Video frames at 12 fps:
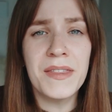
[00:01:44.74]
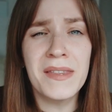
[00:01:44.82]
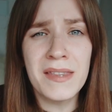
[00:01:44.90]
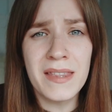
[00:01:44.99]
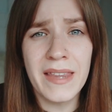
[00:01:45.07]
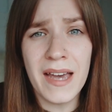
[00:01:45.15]

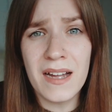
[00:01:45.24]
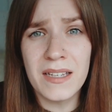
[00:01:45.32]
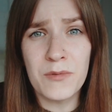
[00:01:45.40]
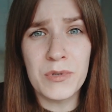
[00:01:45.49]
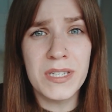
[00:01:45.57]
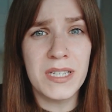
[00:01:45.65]
Other than
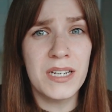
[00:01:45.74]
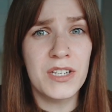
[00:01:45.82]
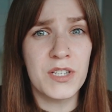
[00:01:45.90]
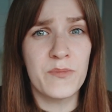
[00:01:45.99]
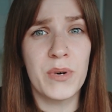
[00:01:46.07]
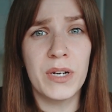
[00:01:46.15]
that, I would say
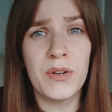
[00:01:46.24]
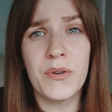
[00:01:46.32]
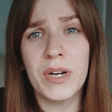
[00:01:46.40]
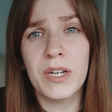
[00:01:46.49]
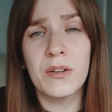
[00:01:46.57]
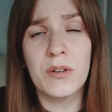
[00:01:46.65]
just bring
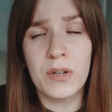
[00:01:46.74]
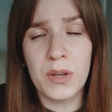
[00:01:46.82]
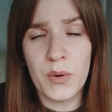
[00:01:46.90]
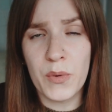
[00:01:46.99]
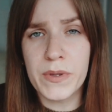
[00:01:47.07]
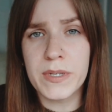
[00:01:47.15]
your regular
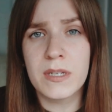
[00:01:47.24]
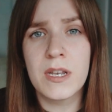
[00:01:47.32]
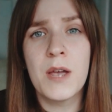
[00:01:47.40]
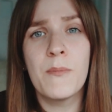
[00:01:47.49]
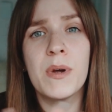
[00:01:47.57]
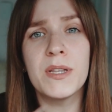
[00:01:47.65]

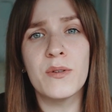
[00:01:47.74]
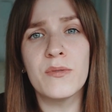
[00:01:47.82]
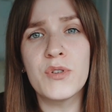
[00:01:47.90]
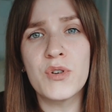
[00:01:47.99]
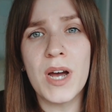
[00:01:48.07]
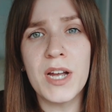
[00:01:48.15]
clothes, but
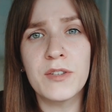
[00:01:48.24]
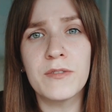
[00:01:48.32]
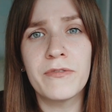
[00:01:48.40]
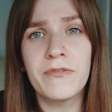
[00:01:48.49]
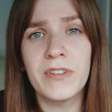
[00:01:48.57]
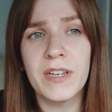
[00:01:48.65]
don't try
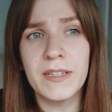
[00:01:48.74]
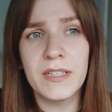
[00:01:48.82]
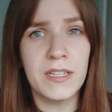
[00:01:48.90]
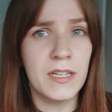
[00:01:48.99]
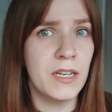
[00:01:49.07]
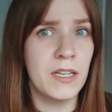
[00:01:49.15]
to
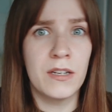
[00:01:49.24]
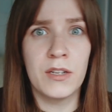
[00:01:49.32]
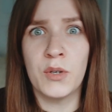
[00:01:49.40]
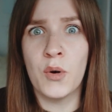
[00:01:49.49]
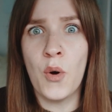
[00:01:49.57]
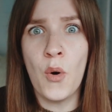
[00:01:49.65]
fit
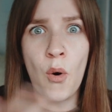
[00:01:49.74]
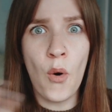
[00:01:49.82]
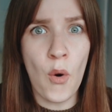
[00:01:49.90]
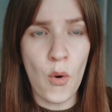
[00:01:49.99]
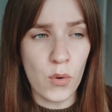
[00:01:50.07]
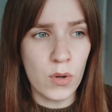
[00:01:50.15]
in your
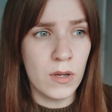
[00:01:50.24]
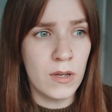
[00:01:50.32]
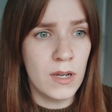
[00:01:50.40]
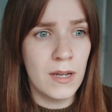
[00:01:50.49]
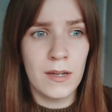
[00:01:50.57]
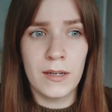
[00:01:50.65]
whole
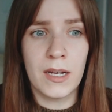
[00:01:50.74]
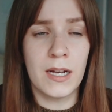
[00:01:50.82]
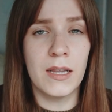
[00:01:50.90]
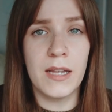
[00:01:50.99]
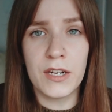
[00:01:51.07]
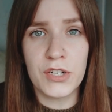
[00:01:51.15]

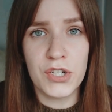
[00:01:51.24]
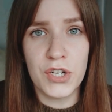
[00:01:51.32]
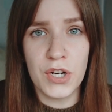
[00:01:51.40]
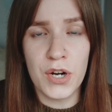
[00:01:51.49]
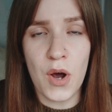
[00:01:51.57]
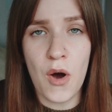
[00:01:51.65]

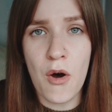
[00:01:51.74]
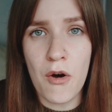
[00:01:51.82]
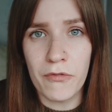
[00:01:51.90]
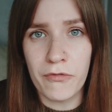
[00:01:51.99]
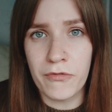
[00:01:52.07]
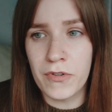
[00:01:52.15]
collection
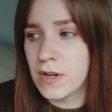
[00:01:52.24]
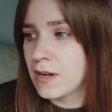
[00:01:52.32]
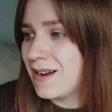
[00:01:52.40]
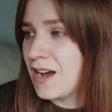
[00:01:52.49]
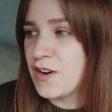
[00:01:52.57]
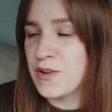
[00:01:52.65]
of,
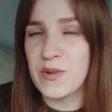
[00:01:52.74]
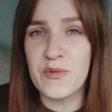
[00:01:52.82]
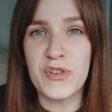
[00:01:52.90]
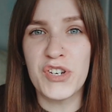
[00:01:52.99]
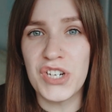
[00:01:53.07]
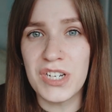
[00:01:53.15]
I don't
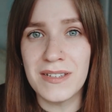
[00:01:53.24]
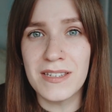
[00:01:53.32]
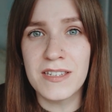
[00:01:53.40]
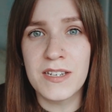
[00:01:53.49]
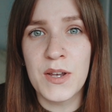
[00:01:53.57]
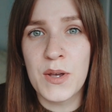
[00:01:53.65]
know,
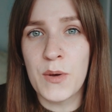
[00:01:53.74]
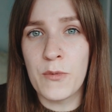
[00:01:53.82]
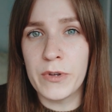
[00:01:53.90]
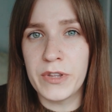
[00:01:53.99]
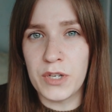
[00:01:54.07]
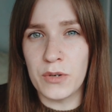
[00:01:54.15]
jeans,
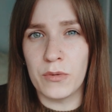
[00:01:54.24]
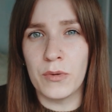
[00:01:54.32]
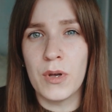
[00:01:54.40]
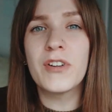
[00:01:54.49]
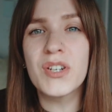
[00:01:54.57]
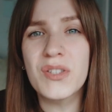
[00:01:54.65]
with
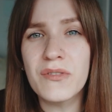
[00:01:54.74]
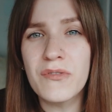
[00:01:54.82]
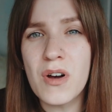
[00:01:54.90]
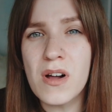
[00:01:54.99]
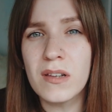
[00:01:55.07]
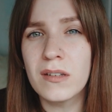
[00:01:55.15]
you. First
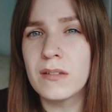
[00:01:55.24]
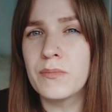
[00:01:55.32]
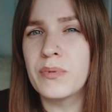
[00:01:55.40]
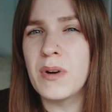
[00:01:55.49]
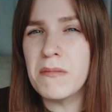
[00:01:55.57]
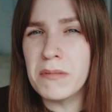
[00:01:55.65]
of all,
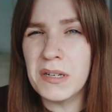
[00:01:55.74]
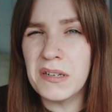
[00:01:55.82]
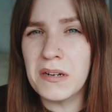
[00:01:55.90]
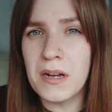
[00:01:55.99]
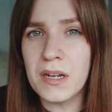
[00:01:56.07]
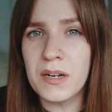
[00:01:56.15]
you're
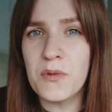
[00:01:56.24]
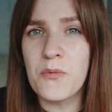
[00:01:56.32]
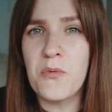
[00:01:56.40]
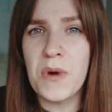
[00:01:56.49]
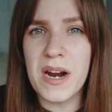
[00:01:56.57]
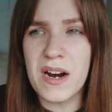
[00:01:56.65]
probably not gonna
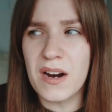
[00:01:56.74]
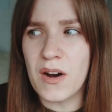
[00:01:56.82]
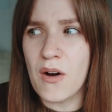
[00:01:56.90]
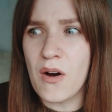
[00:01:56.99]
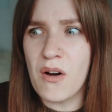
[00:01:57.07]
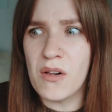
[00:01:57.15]

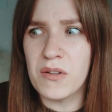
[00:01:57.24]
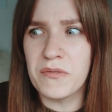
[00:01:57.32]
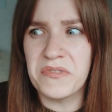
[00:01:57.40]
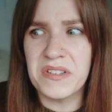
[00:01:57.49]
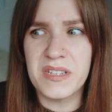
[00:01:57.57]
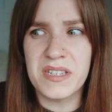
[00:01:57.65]
wear
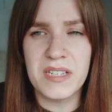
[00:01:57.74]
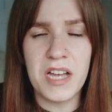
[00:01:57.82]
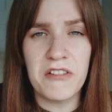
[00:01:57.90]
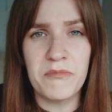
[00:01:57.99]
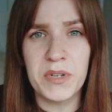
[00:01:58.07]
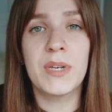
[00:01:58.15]
all of this
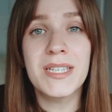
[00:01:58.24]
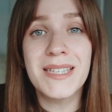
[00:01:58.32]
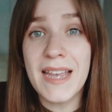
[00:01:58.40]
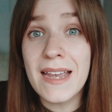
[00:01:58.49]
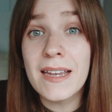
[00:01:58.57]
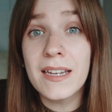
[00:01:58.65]
stuff
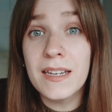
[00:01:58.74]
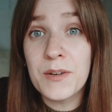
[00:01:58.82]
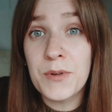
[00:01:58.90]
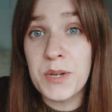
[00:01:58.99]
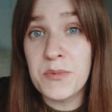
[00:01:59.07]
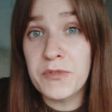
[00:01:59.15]
because A,
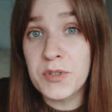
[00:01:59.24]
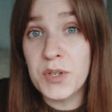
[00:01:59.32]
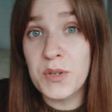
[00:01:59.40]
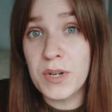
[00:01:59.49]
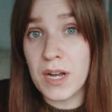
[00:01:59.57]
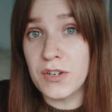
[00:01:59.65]
when you move to
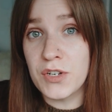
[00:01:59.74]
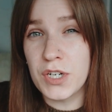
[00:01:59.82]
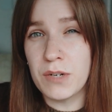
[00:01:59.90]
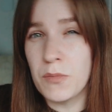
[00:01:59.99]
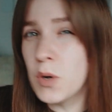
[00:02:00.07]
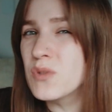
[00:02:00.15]
a new
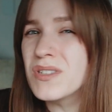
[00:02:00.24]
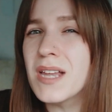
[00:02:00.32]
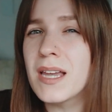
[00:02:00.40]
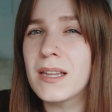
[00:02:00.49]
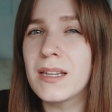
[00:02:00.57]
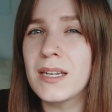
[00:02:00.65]
country, most
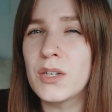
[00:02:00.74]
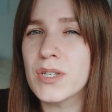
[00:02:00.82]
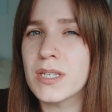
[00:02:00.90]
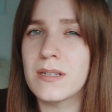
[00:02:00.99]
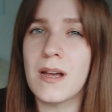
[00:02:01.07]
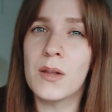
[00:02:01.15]
likely
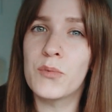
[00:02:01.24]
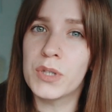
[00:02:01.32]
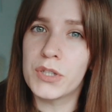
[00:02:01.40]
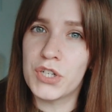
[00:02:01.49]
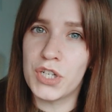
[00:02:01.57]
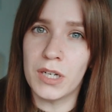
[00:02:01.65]
your style
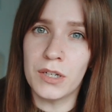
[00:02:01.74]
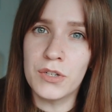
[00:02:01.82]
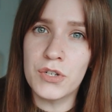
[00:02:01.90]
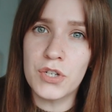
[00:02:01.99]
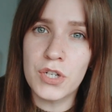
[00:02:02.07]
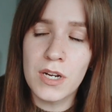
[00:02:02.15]
will
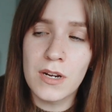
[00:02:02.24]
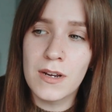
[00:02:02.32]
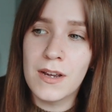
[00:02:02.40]
change.